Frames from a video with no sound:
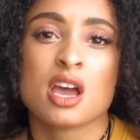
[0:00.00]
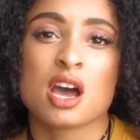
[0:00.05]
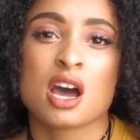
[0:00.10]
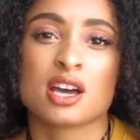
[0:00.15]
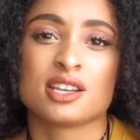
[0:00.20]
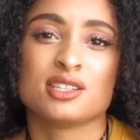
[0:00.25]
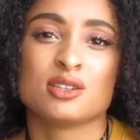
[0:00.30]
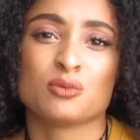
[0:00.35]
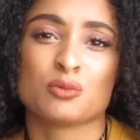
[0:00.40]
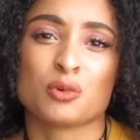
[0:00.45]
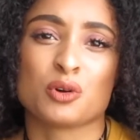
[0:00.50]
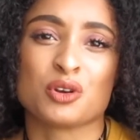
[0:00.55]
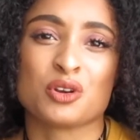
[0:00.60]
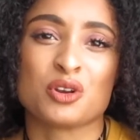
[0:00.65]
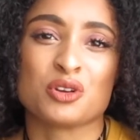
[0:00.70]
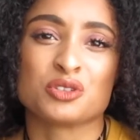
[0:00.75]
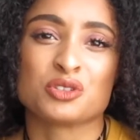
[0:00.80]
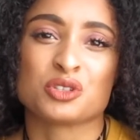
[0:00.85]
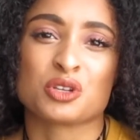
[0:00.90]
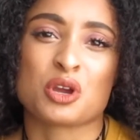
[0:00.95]
I didn't
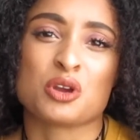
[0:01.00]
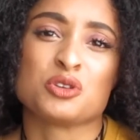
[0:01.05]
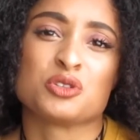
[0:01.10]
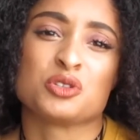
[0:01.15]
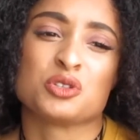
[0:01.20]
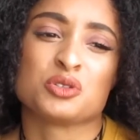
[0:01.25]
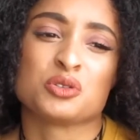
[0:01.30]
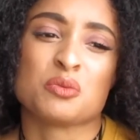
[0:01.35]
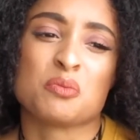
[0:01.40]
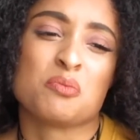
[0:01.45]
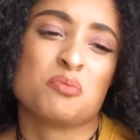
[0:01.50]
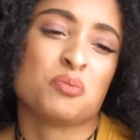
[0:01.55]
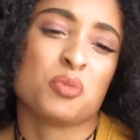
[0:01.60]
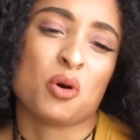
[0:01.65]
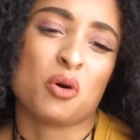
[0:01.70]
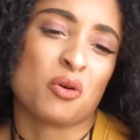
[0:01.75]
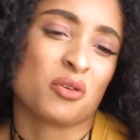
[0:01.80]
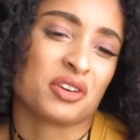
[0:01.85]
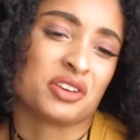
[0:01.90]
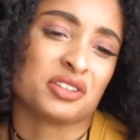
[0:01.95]
want to go to some
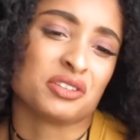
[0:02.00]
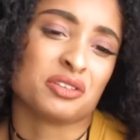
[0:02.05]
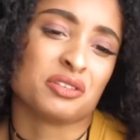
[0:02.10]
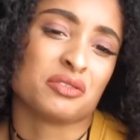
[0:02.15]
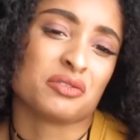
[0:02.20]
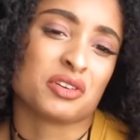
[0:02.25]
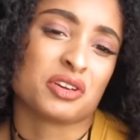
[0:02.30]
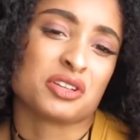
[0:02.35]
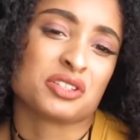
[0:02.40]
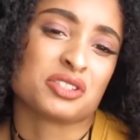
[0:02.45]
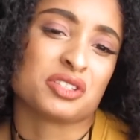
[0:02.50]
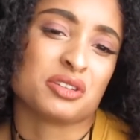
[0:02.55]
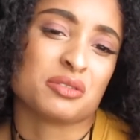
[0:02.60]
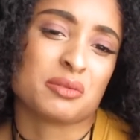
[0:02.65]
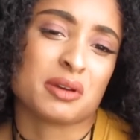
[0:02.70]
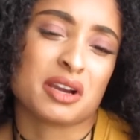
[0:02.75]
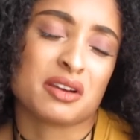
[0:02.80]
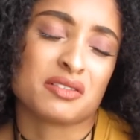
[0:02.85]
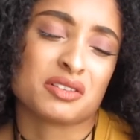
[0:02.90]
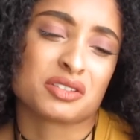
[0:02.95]
boring university
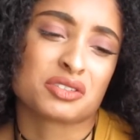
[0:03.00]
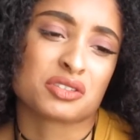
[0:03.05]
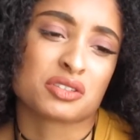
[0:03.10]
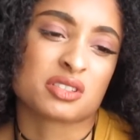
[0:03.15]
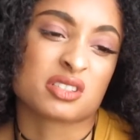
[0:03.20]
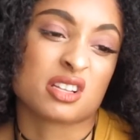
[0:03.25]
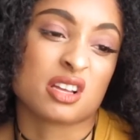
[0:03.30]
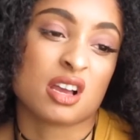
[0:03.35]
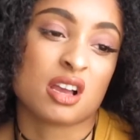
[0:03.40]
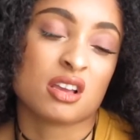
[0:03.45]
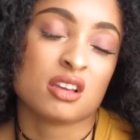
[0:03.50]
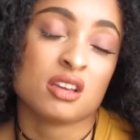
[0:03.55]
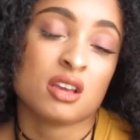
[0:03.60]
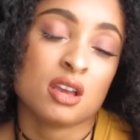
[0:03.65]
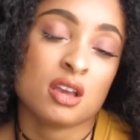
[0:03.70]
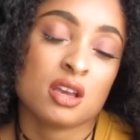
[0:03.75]
where it's just like,